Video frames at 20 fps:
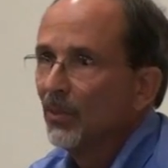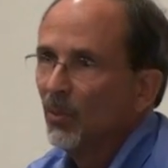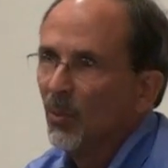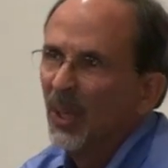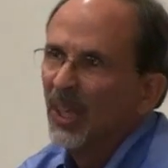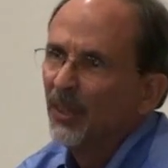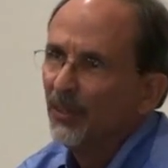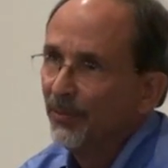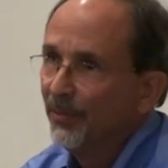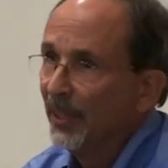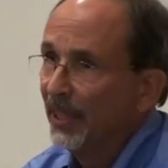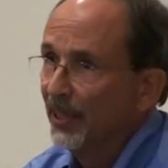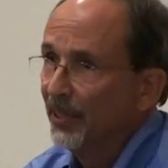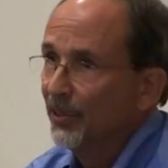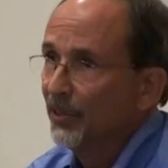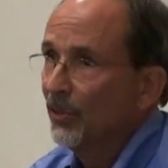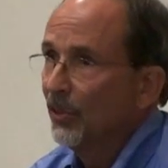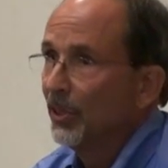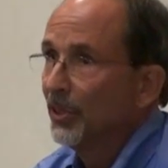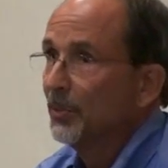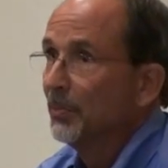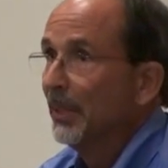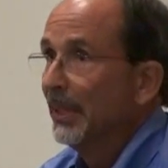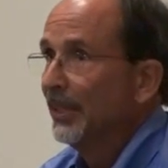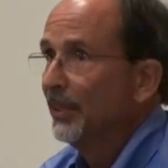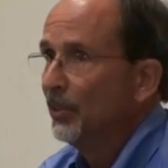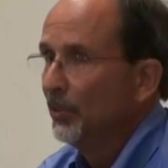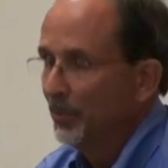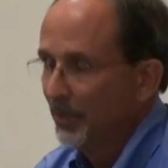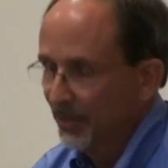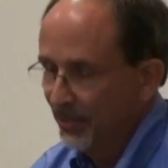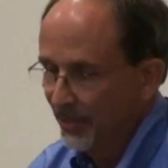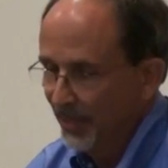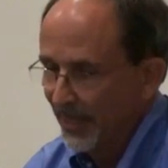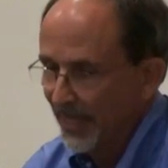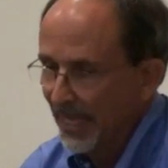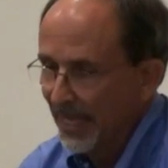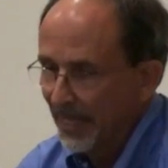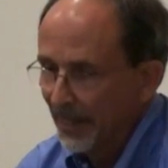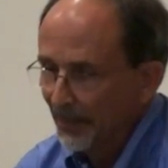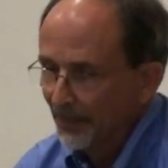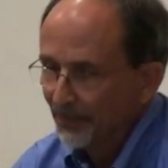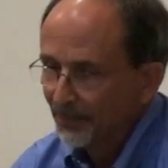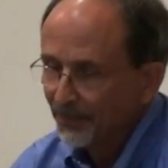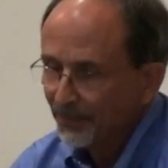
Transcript: wildfires caused by humans today.